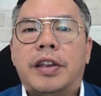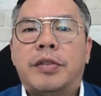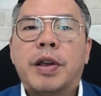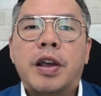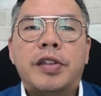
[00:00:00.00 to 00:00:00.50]

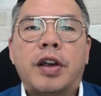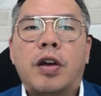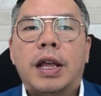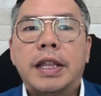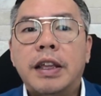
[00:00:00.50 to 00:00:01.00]
it's because you're
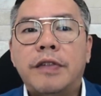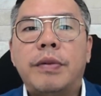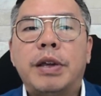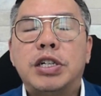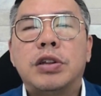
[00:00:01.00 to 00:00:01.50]
collecting
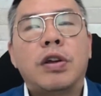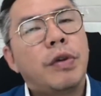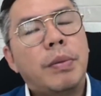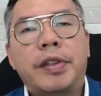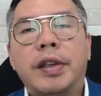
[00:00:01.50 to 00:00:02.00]
information
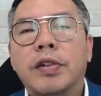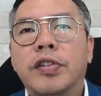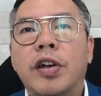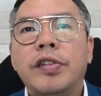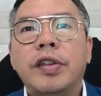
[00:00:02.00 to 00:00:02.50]
not from a single
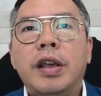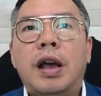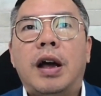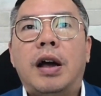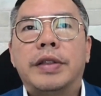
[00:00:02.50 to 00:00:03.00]
source
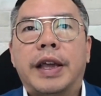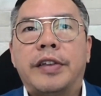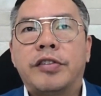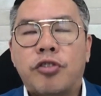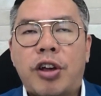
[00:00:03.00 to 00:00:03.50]
that
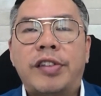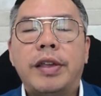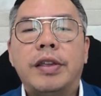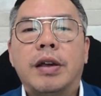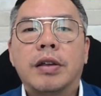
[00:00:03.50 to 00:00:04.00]
is
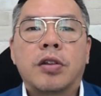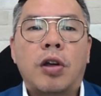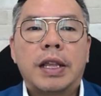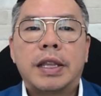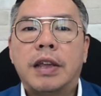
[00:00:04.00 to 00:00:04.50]
trusted. You're
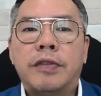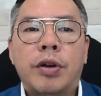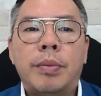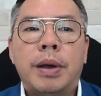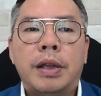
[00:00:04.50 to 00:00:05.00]
collecting it
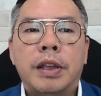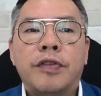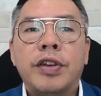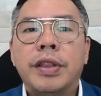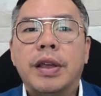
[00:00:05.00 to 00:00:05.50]
from
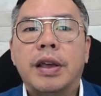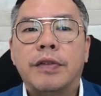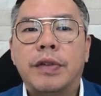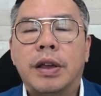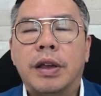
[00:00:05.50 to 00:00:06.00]
different